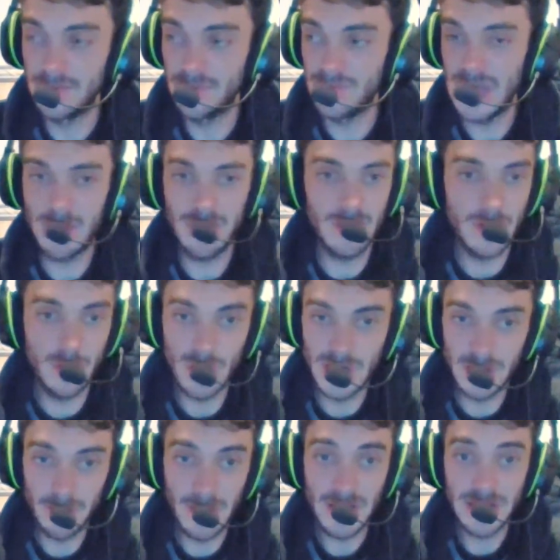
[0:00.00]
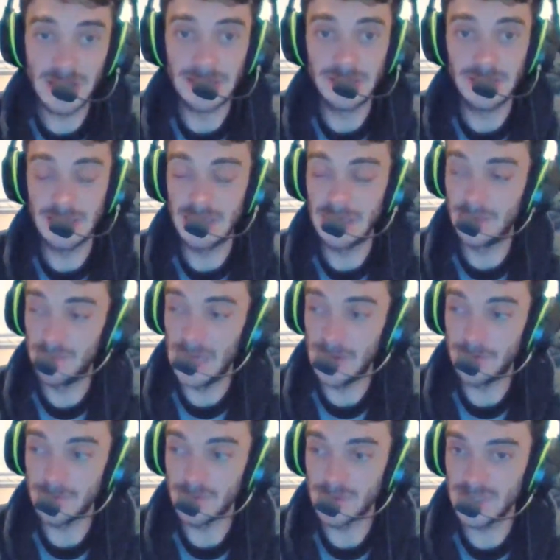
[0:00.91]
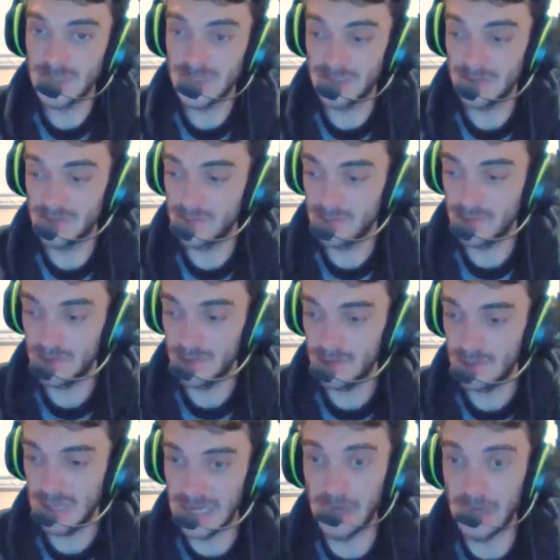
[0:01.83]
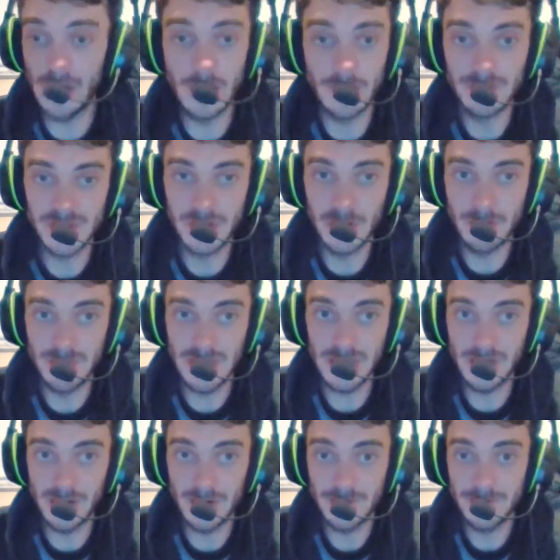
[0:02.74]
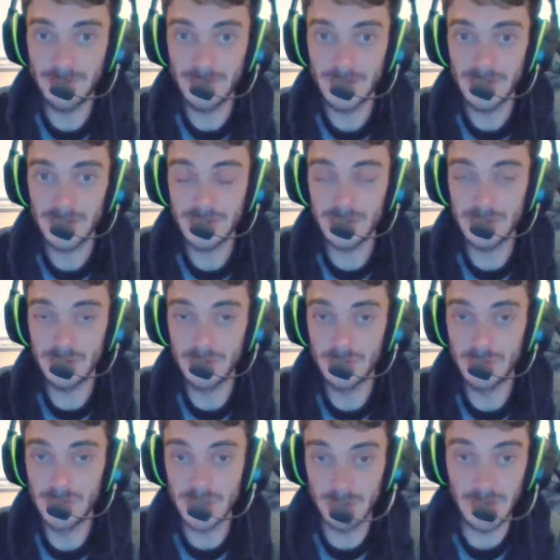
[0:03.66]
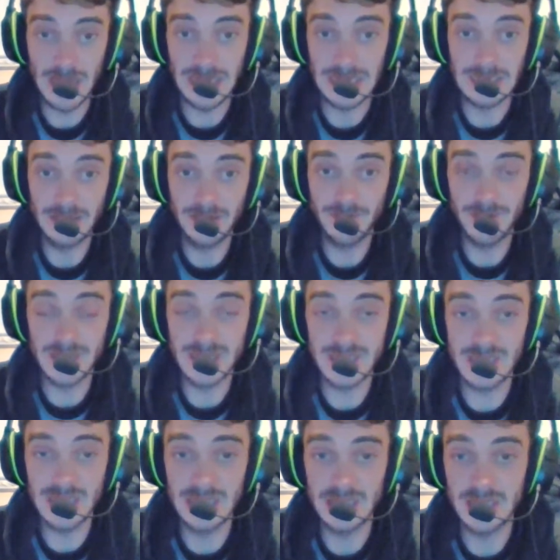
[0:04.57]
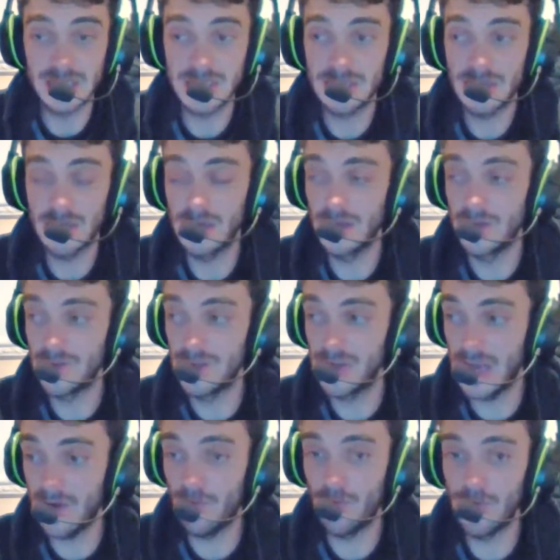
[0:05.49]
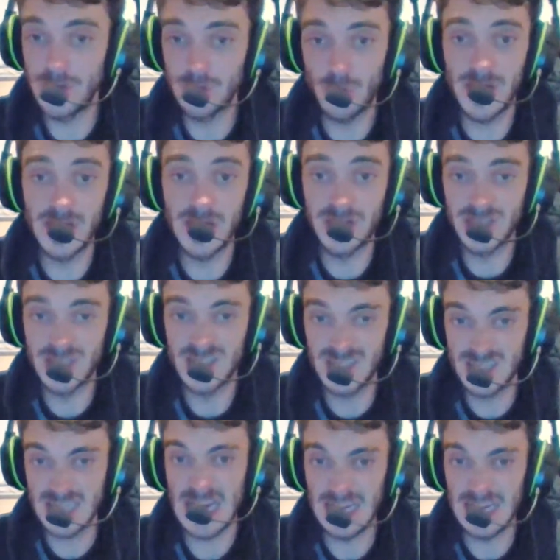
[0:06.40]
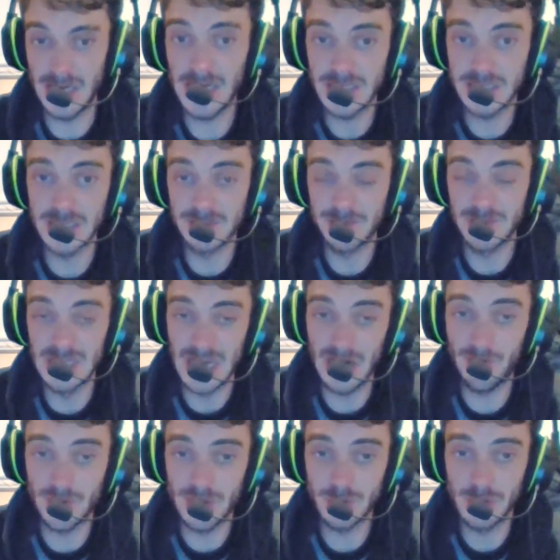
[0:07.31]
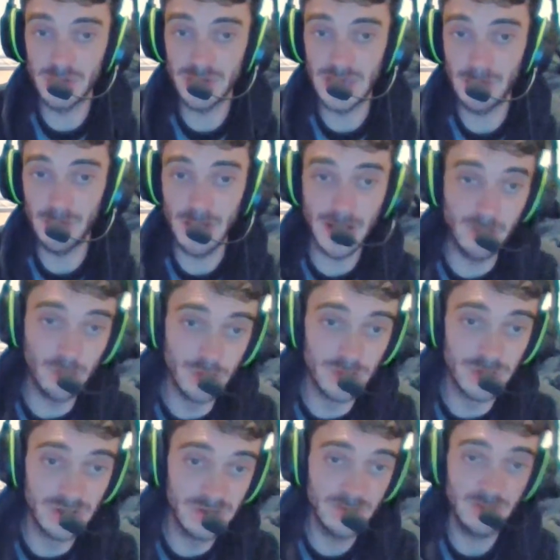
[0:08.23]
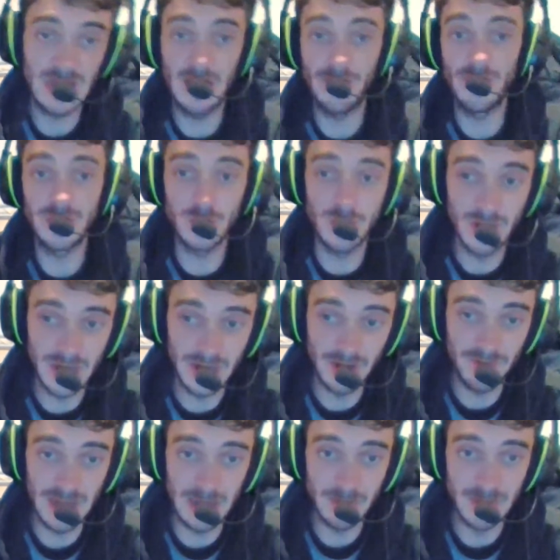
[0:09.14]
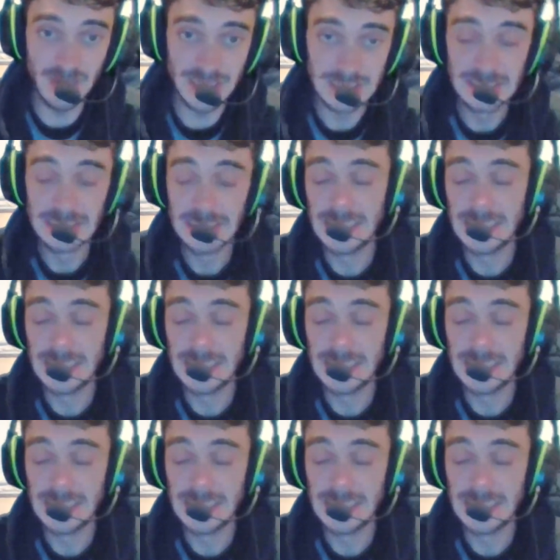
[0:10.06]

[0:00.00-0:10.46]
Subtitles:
people aren't willing to pay it. People's incomes aren't big enough to pay for these things. The average wage is stagnated for the average working man and woman, average working family,